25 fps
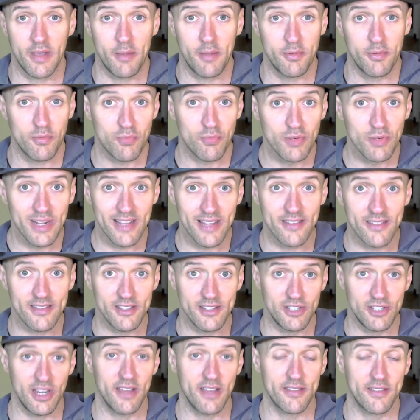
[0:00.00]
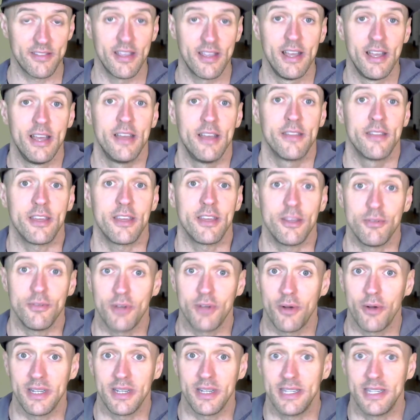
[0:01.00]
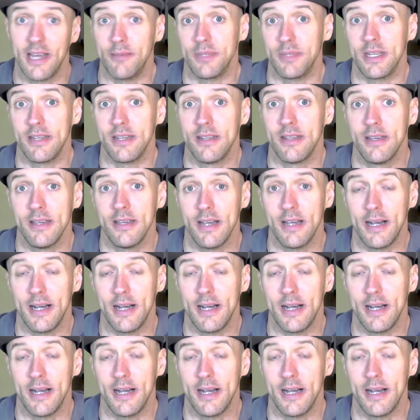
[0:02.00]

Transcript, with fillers: I would really suggest that you don't attempt it.